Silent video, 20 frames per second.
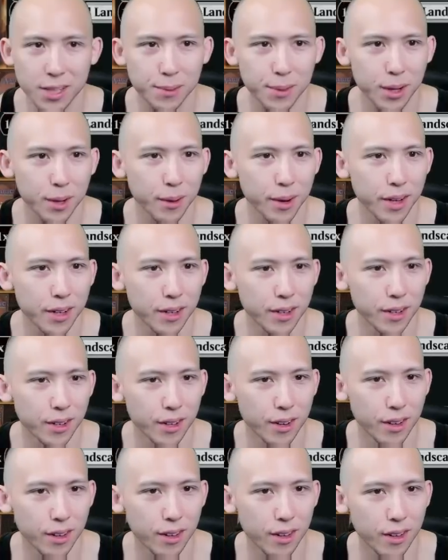but quite
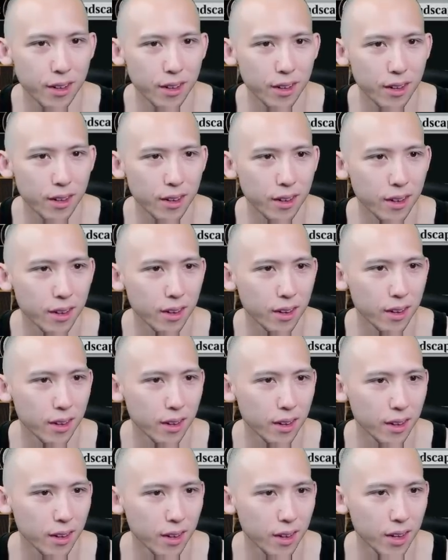good.
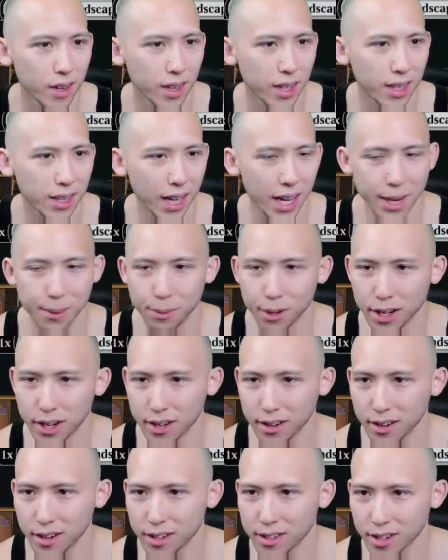
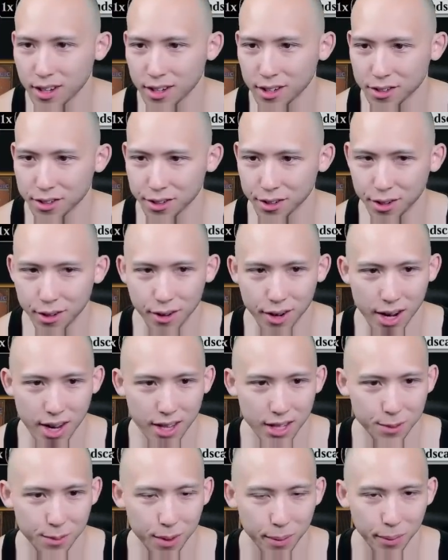Linebreaker is also great.
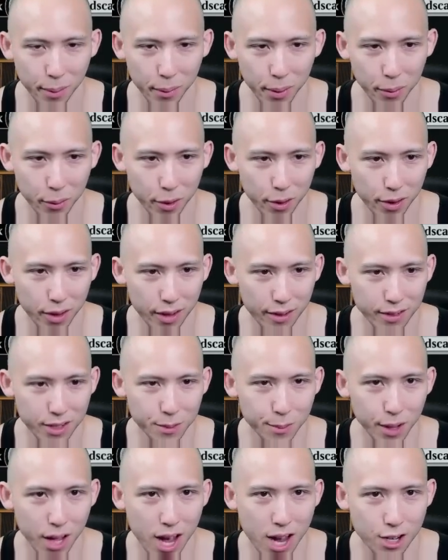That's probably worthy of a
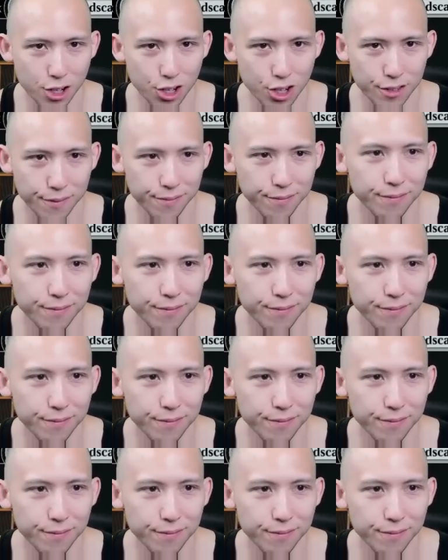splash.